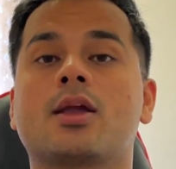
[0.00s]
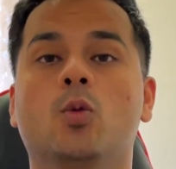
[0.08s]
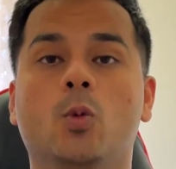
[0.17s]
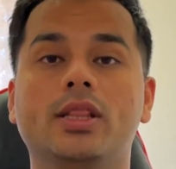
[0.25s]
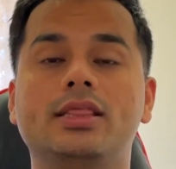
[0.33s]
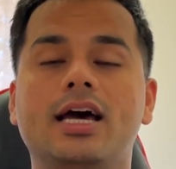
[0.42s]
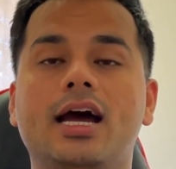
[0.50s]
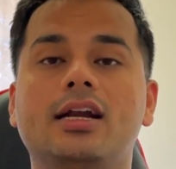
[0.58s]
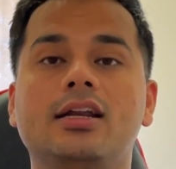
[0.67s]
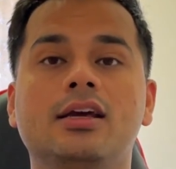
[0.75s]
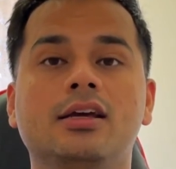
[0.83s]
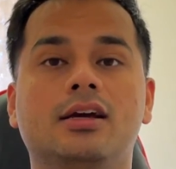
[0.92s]
With
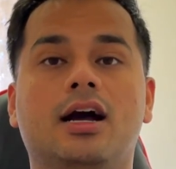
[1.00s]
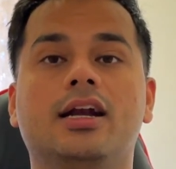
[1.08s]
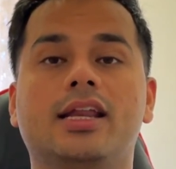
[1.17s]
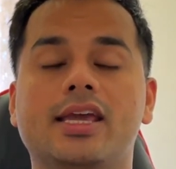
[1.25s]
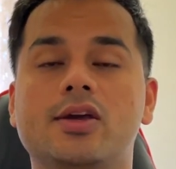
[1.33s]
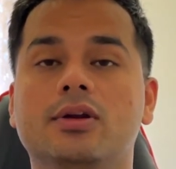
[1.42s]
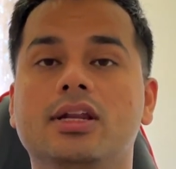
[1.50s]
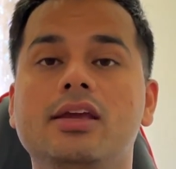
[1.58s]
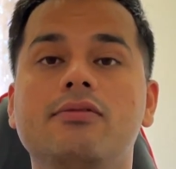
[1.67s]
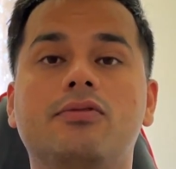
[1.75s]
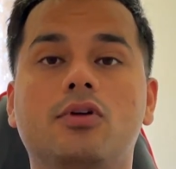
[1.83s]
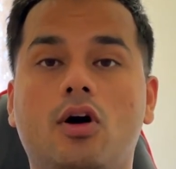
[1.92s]
that, I'll take your
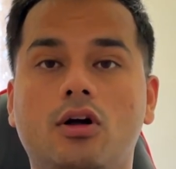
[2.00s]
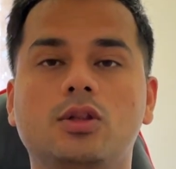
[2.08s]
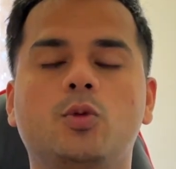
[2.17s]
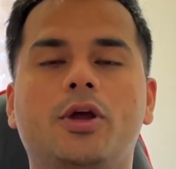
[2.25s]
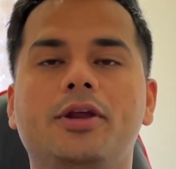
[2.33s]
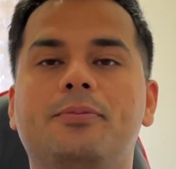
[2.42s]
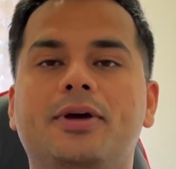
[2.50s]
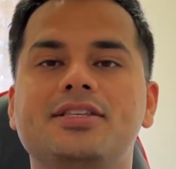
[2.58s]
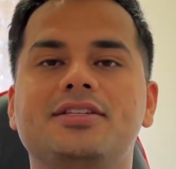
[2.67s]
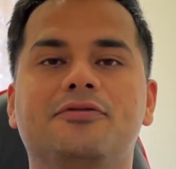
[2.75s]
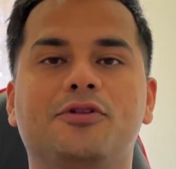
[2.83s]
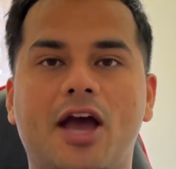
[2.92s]
leave. All the very
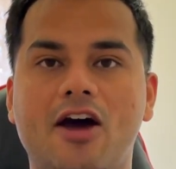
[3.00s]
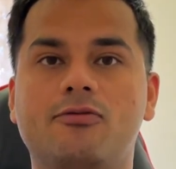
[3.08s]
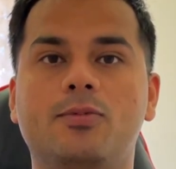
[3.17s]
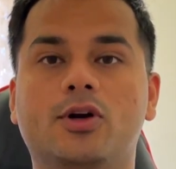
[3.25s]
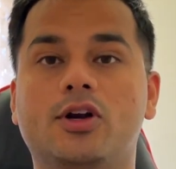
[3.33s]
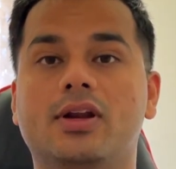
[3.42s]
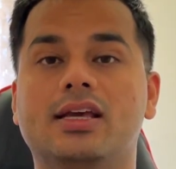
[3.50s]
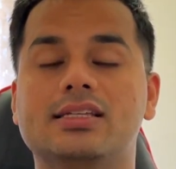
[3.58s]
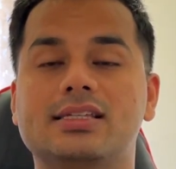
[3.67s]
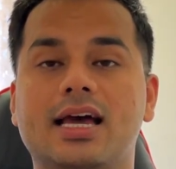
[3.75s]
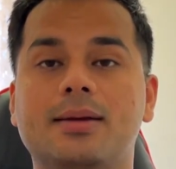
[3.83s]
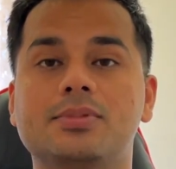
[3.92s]
best if you have booked your
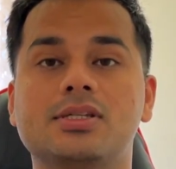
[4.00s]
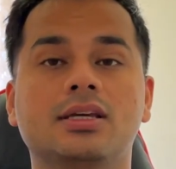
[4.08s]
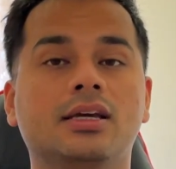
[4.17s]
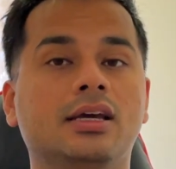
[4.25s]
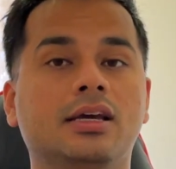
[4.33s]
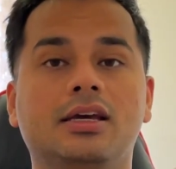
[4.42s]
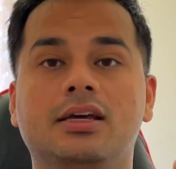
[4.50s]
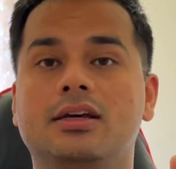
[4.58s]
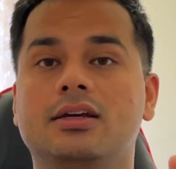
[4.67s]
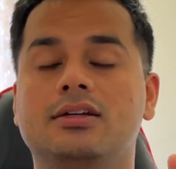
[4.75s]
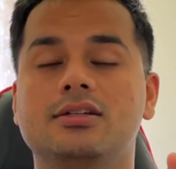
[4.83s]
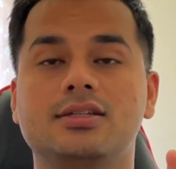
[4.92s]
exams.
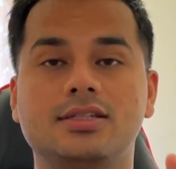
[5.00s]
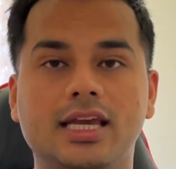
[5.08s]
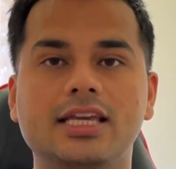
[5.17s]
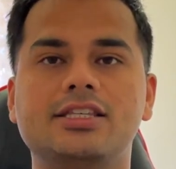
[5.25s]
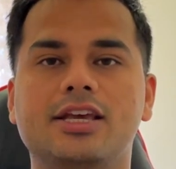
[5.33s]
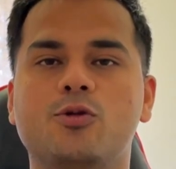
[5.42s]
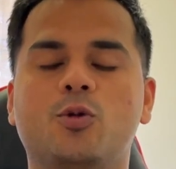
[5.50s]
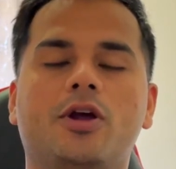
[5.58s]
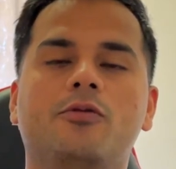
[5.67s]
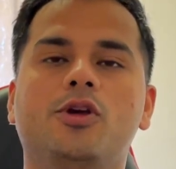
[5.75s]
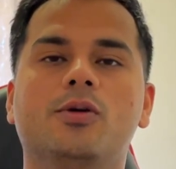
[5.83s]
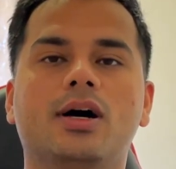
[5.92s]
Stay safe
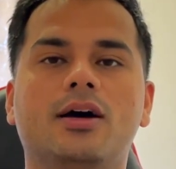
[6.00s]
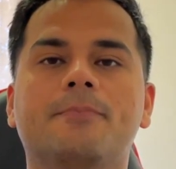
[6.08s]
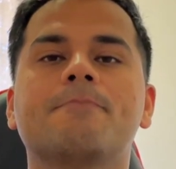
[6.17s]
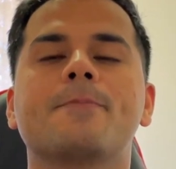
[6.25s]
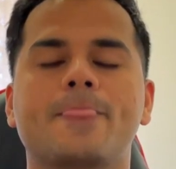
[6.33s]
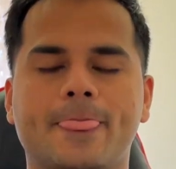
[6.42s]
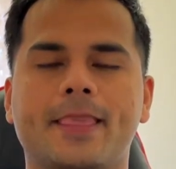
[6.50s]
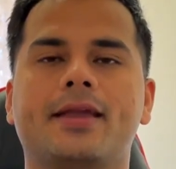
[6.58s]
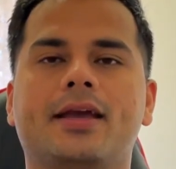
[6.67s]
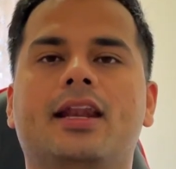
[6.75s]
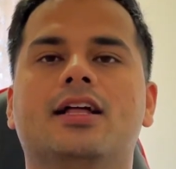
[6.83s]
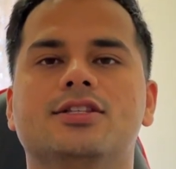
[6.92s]
wherever you are,
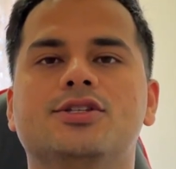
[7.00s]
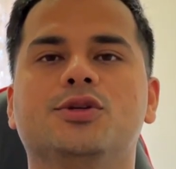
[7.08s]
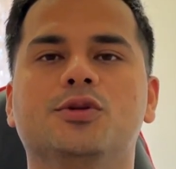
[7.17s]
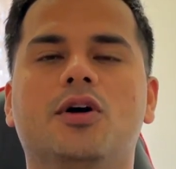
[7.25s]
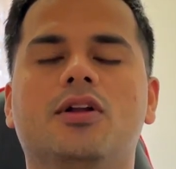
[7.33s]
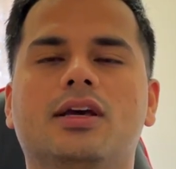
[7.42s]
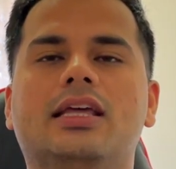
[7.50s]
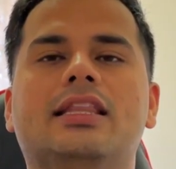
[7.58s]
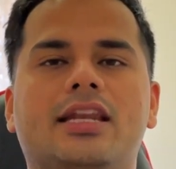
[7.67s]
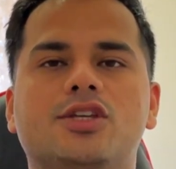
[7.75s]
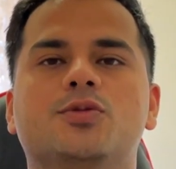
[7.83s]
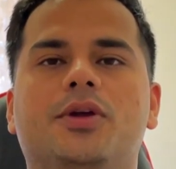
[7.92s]
and I'll see you all in the
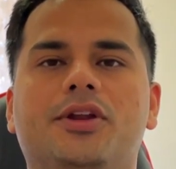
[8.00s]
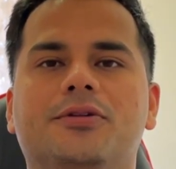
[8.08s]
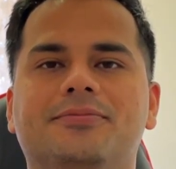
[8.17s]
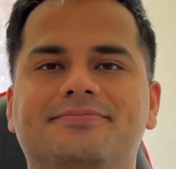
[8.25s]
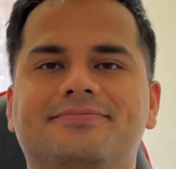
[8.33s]
next video.